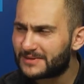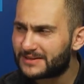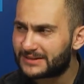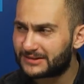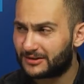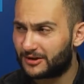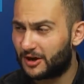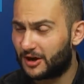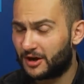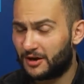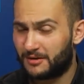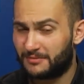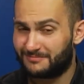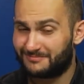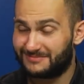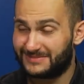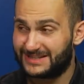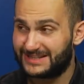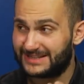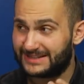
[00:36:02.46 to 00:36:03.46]
some
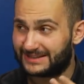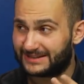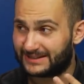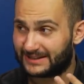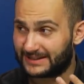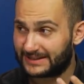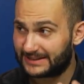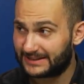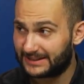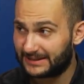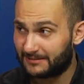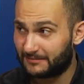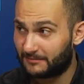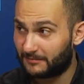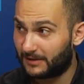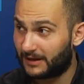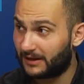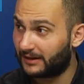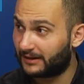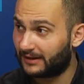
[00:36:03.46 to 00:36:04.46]

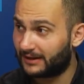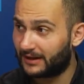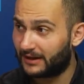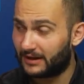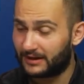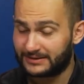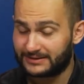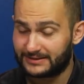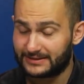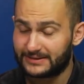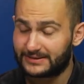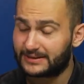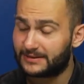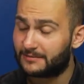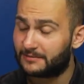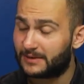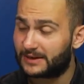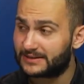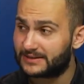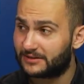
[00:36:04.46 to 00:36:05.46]
system
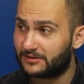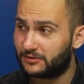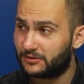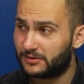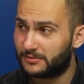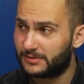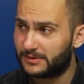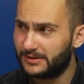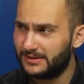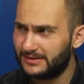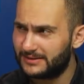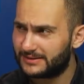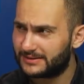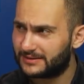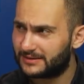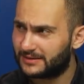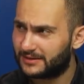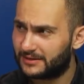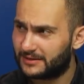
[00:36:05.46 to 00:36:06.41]
executables?